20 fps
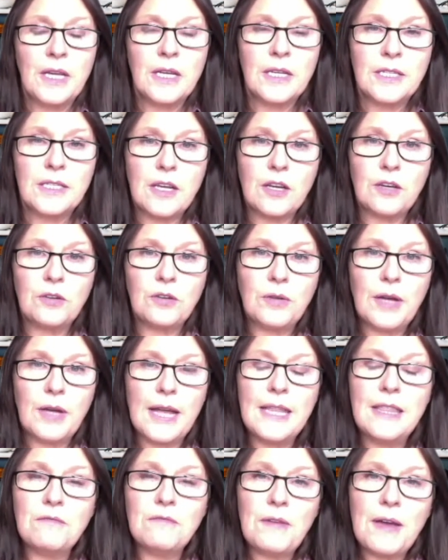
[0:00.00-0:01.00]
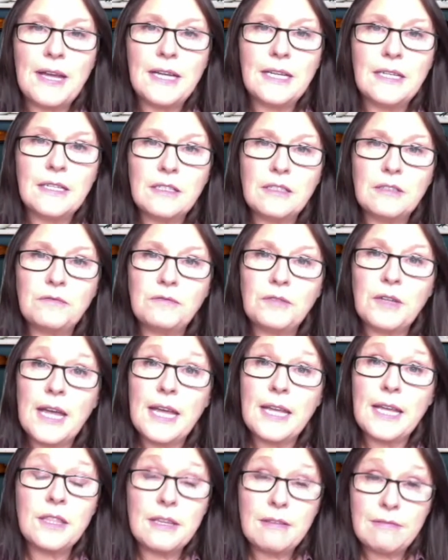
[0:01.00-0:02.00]
So in the vein of
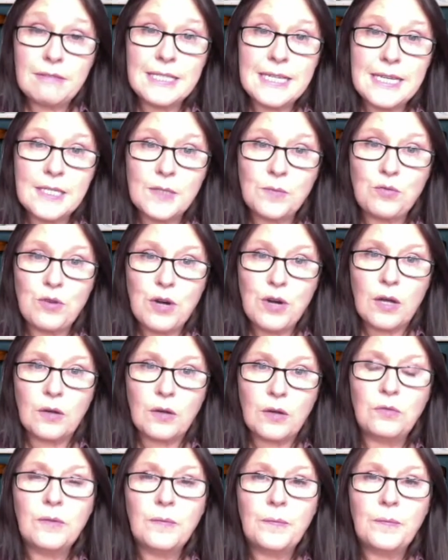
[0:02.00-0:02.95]
like Theory Test Pro,